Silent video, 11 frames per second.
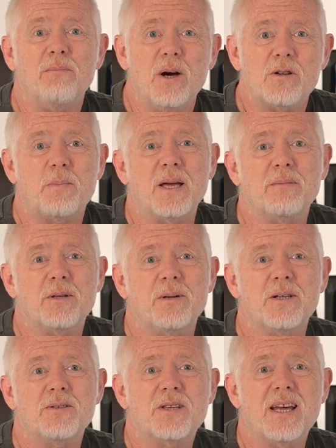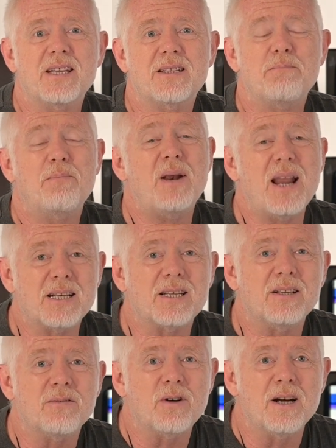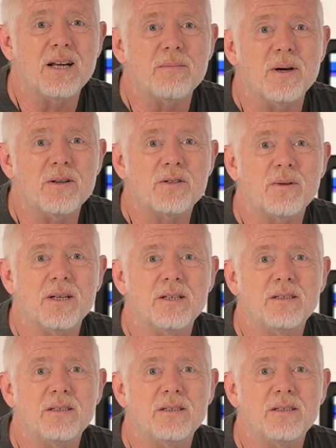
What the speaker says: most BMWs, there's plenty of riding modes with a